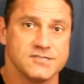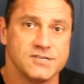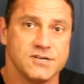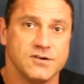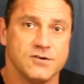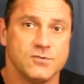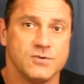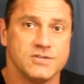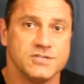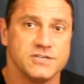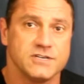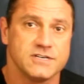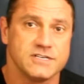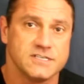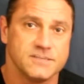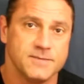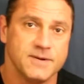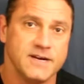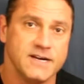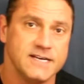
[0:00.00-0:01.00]
So what you're
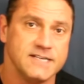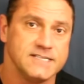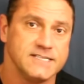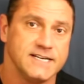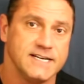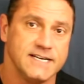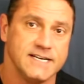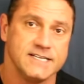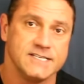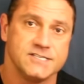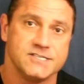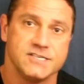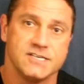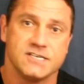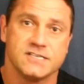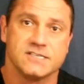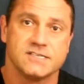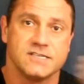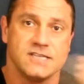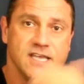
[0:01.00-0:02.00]
experiencing is
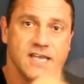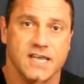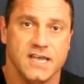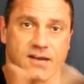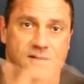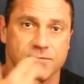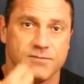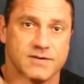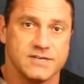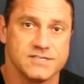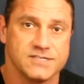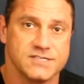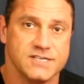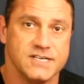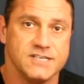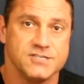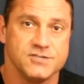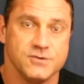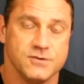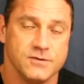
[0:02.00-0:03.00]
just the
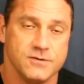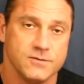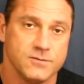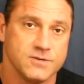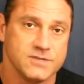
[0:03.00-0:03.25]
residu